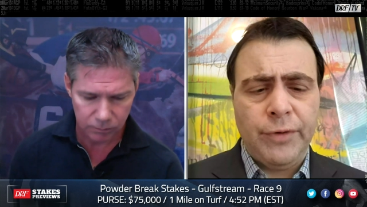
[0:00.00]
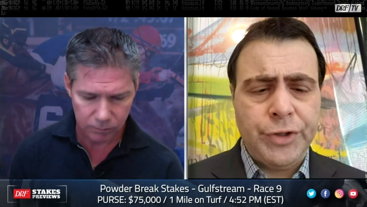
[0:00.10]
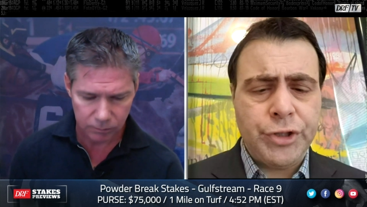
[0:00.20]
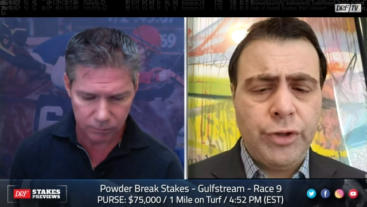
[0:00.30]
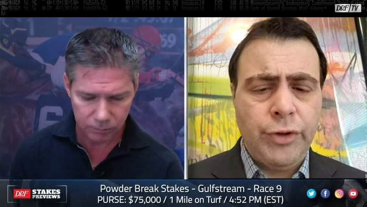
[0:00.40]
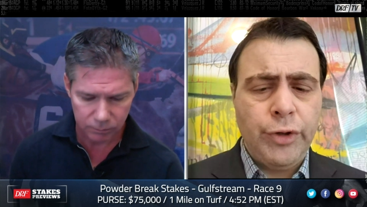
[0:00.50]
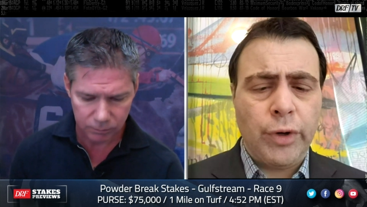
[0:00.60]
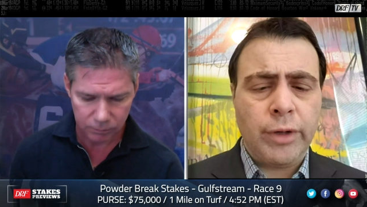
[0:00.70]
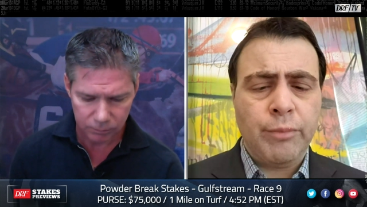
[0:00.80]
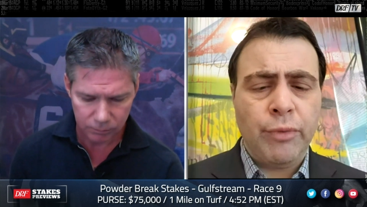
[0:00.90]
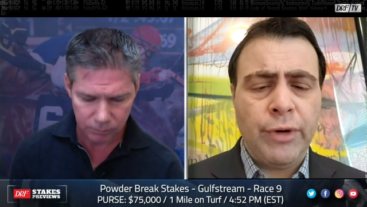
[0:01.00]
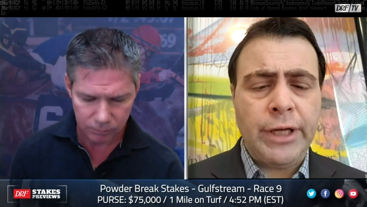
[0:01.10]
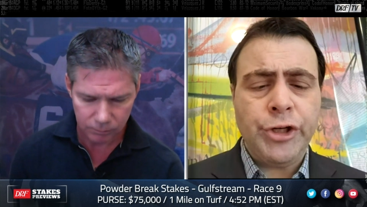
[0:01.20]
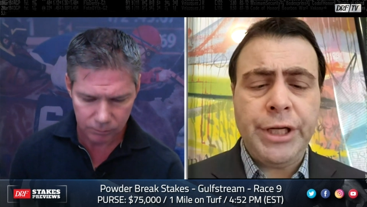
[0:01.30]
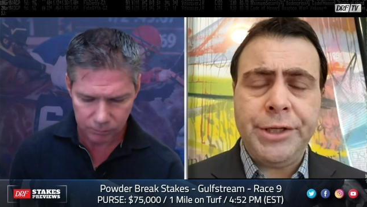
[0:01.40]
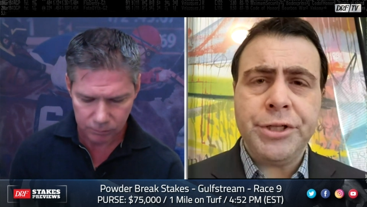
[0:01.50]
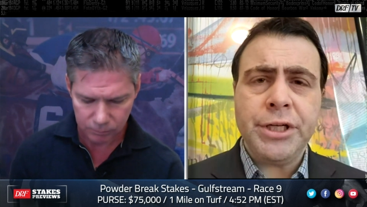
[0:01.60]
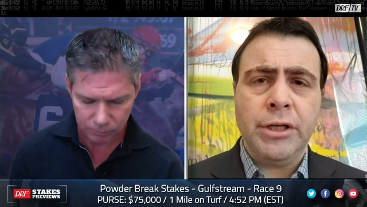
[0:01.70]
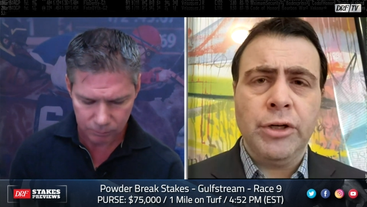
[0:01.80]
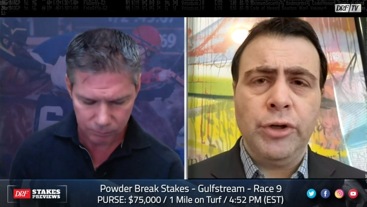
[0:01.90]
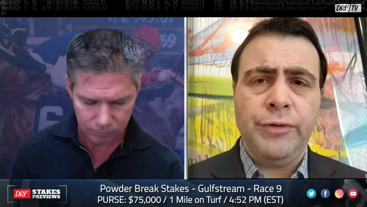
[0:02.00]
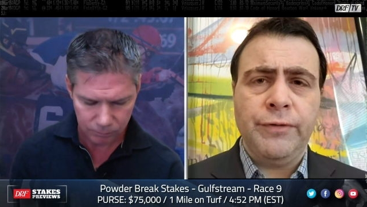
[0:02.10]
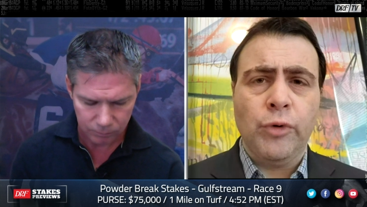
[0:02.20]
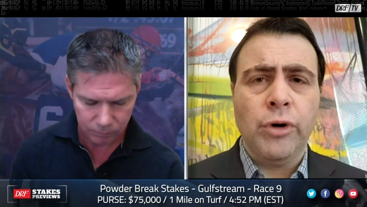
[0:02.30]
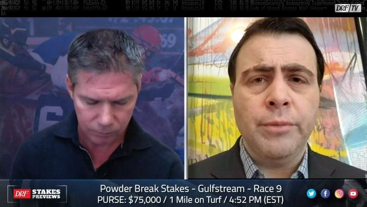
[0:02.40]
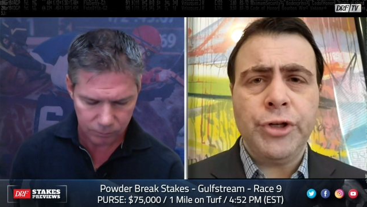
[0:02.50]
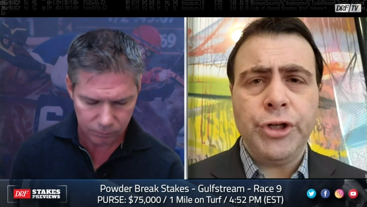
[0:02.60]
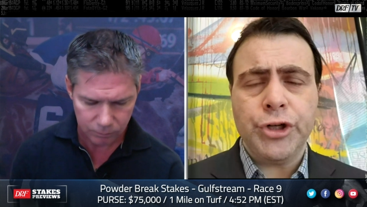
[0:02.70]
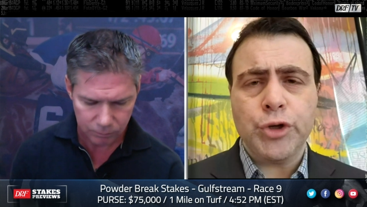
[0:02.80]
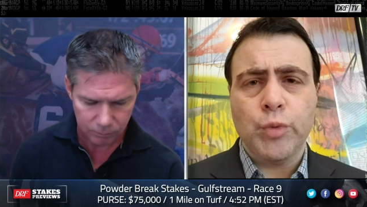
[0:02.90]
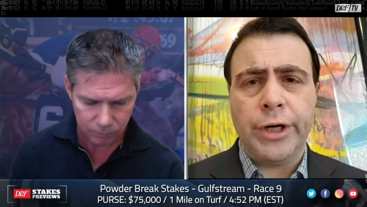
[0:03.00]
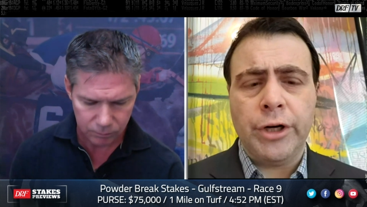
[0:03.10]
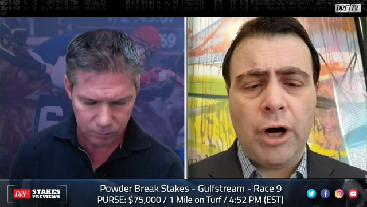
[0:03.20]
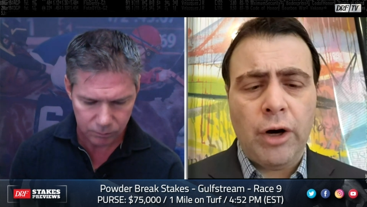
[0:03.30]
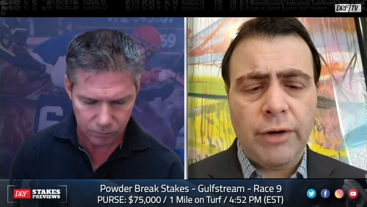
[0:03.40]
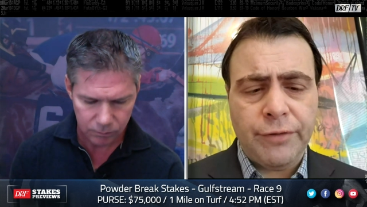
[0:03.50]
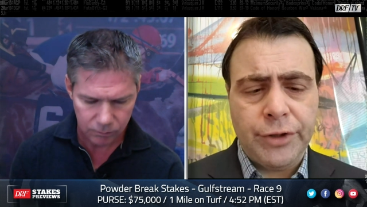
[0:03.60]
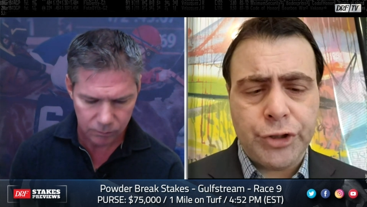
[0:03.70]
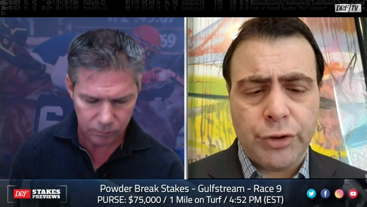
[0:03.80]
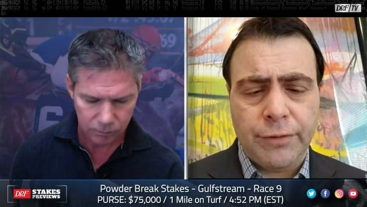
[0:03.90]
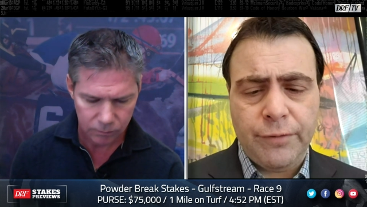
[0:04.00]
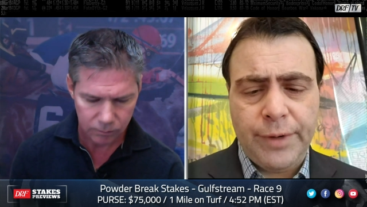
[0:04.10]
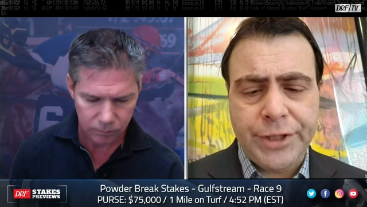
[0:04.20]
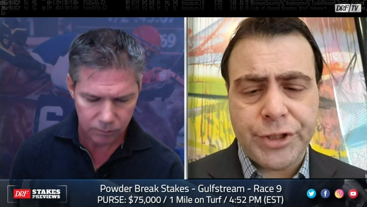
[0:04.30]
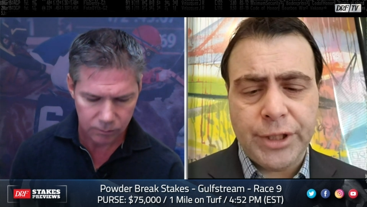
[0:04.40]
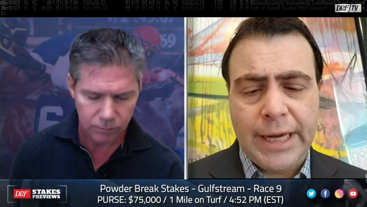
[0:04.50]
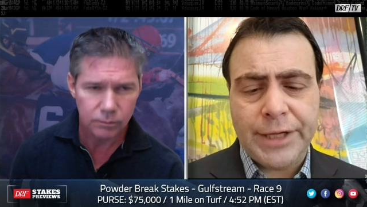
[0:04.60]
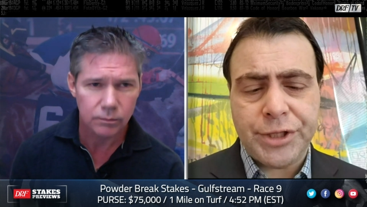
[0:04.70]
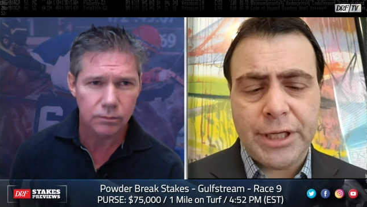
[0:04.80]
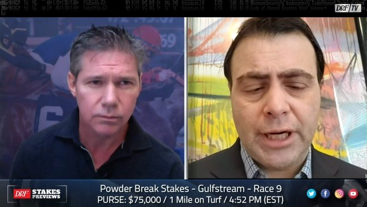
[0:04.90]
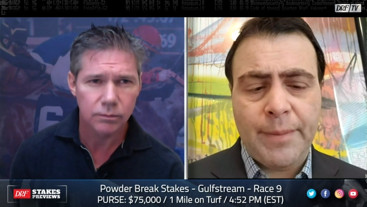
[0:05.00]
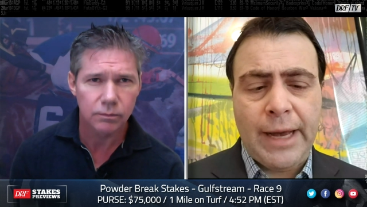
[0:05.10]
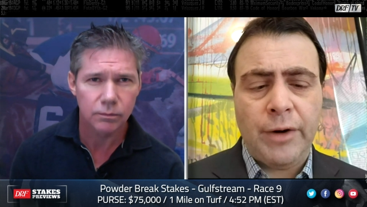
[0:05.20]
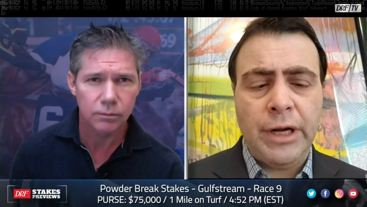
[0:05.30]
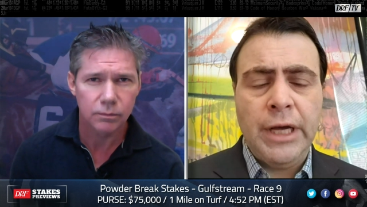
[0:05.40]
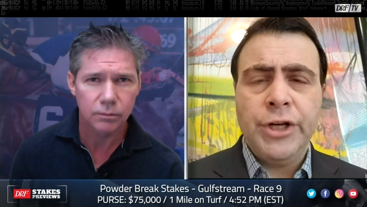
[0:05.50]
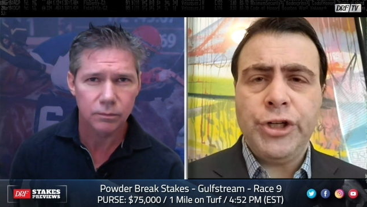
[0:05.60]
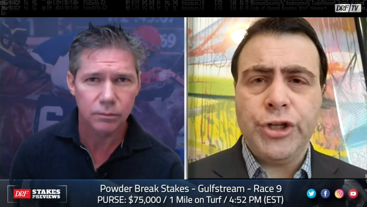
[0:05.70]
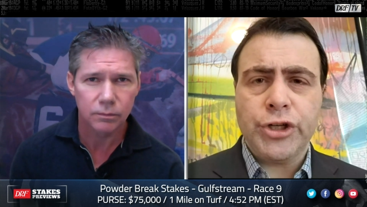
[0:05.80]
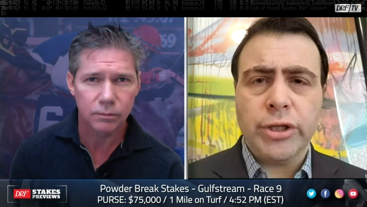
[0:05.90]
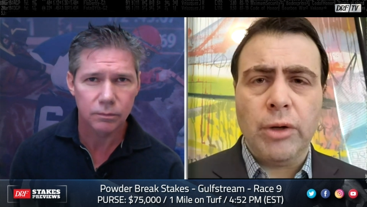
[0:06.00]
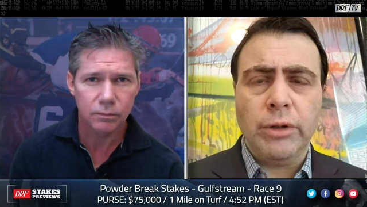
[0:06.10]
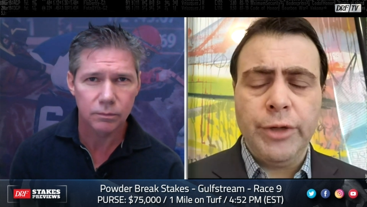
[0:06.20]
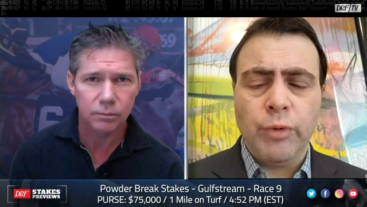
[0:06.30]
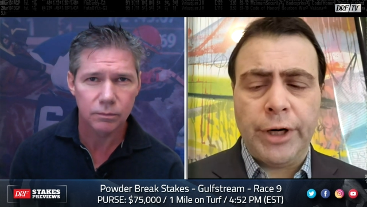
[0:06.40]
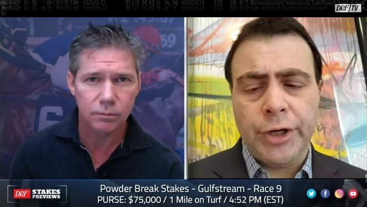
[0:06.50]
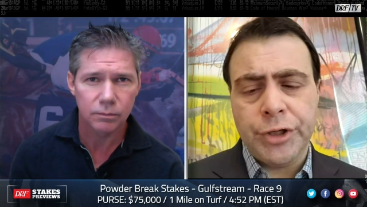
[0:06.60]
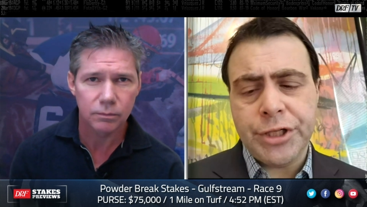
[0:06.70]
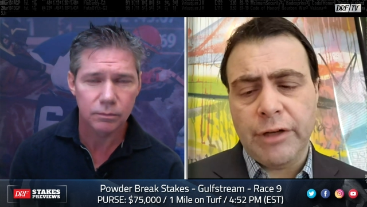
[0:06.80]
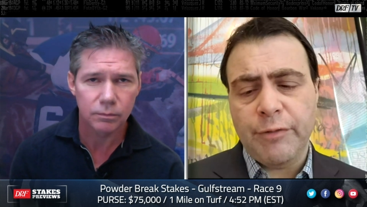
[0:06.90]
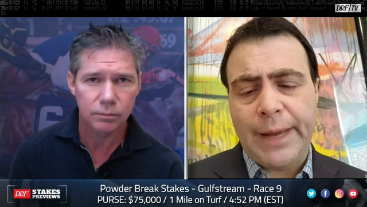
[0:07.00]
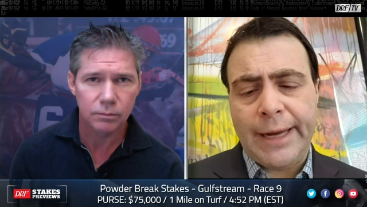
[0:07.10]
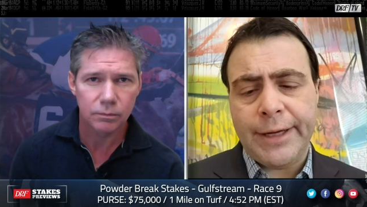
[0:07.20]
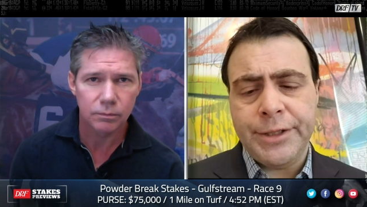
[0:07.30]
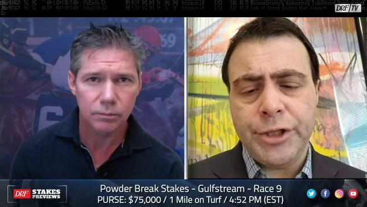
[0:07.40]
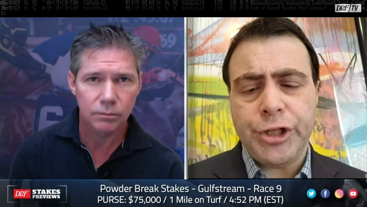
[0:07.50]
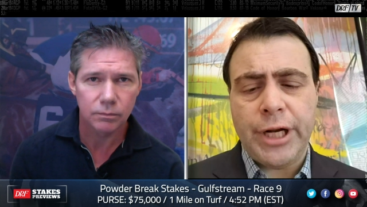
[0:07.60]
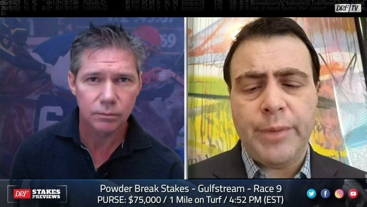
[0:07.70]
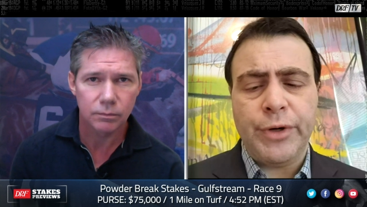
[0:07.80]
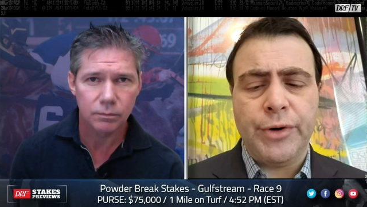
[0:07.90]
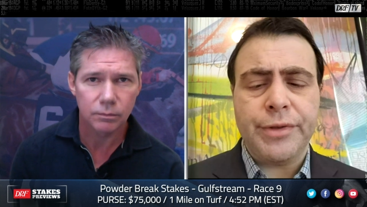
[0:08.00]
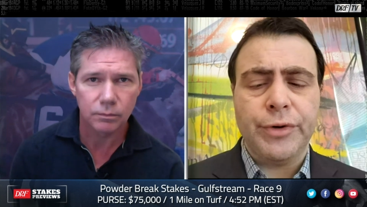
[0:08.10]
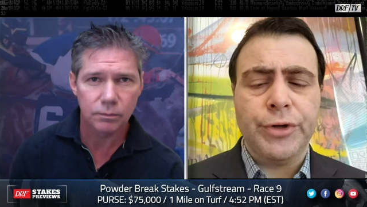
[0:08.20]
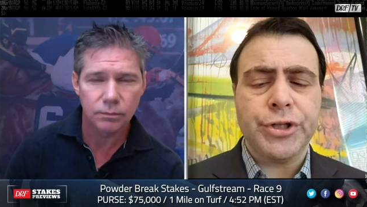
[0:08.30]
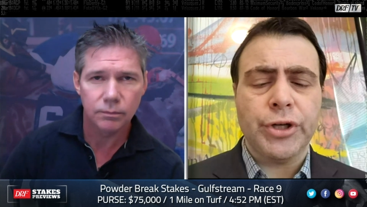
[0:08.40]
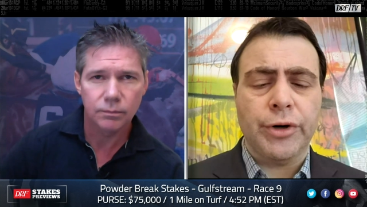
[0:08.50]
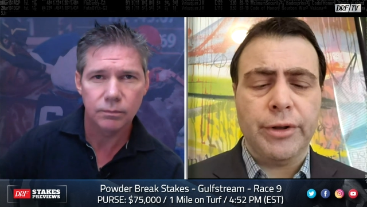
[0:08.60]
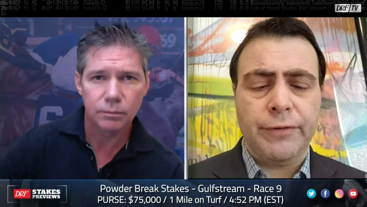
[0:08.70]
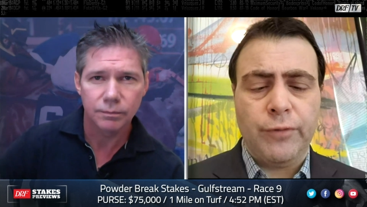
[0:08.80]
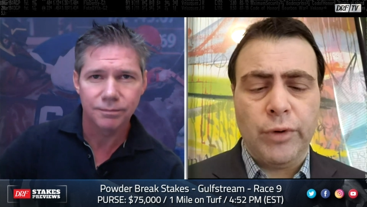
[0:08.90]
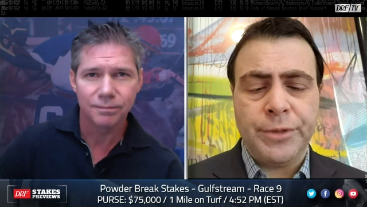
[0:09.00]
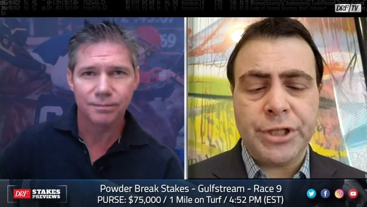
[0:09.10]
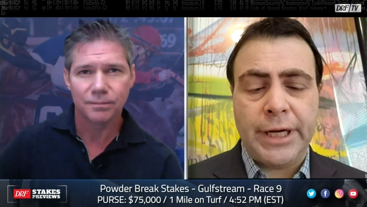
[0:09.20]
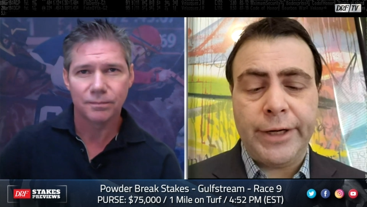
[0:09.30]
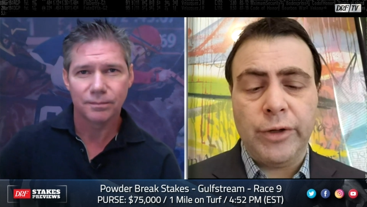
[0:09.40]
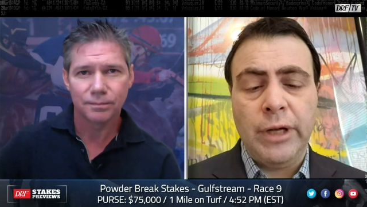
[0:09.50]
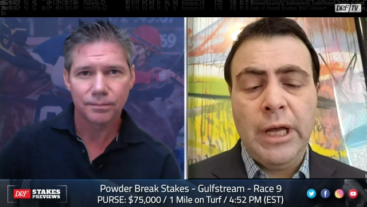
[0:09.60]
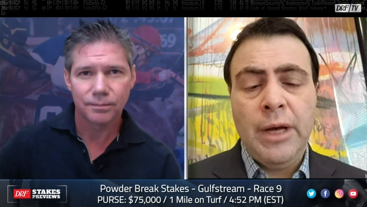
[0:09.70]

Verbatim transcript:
Speaker 1: for this New York bred. She is in good form. She just won an off the turf race last time out. She's slowly running herself back into shape in her third start of the form cycle.